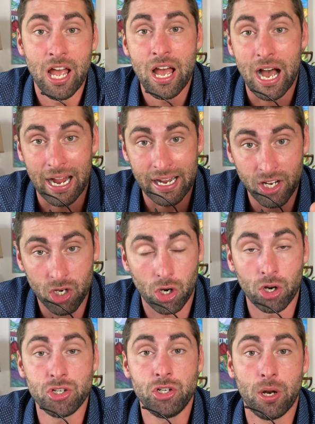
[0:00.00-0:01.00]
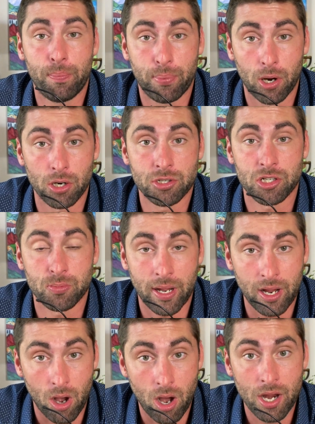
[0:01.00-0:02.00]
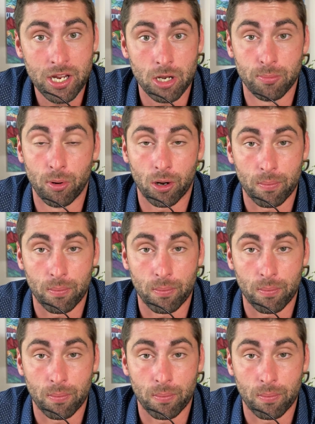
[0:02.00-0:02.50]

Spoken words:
I encourage you to purchase my audiobook,